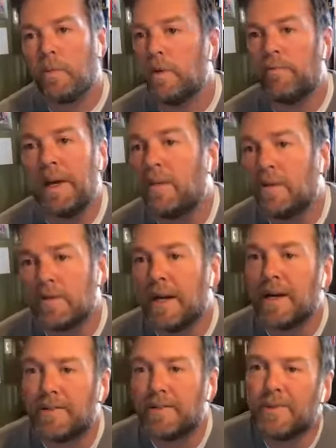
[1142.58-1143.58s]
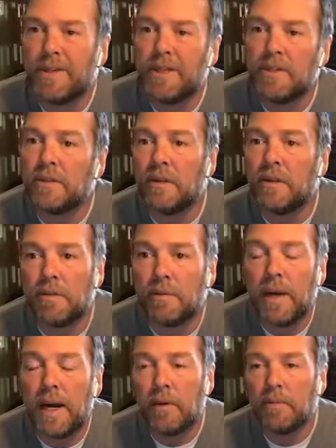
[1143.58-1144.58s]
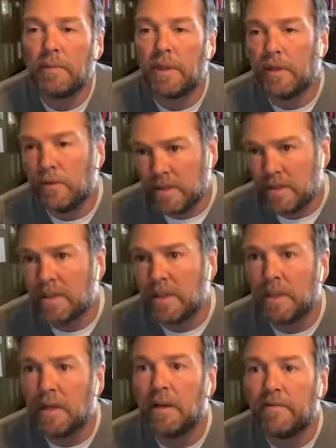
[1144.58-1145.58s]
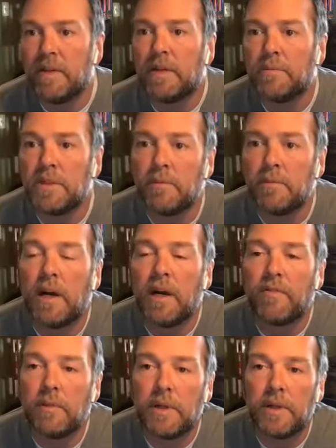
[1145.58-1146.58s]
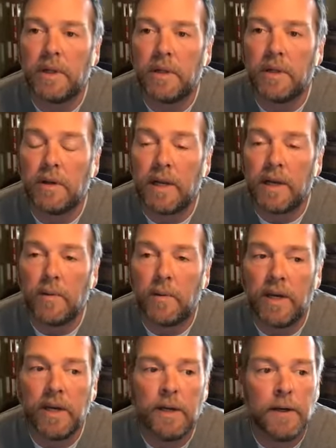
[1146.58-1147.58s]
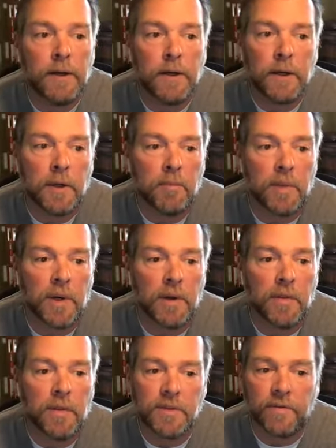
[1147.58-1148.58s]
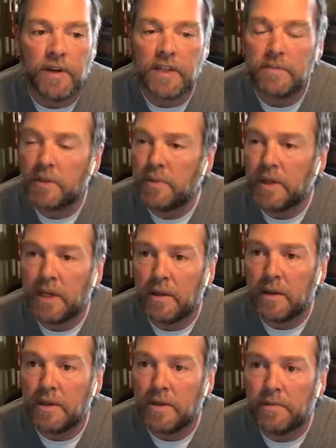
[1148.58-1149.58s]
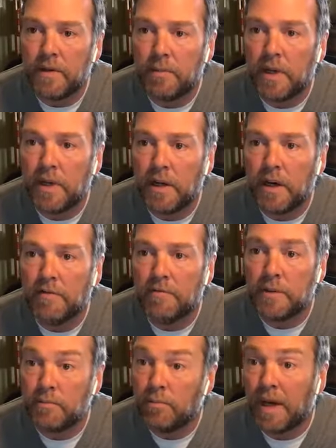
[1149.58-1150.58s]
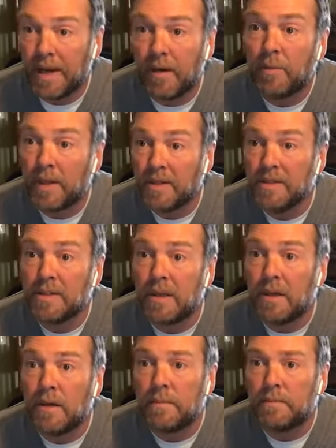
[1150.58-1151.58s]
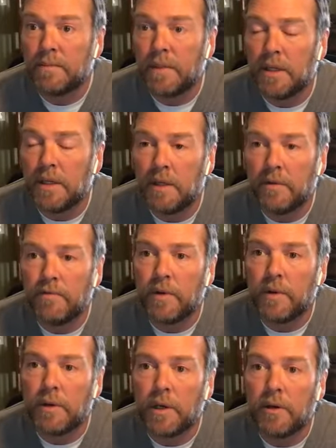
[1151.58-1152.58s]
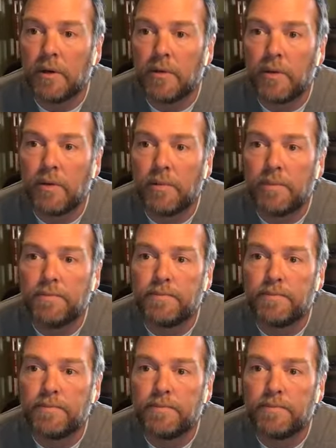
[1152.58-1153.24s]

we've made those hires strategically throughout, and you would see kind of dips in profitability along that way. But those investments, by and large, have all paid off by helping us scale and, and furthering our growth.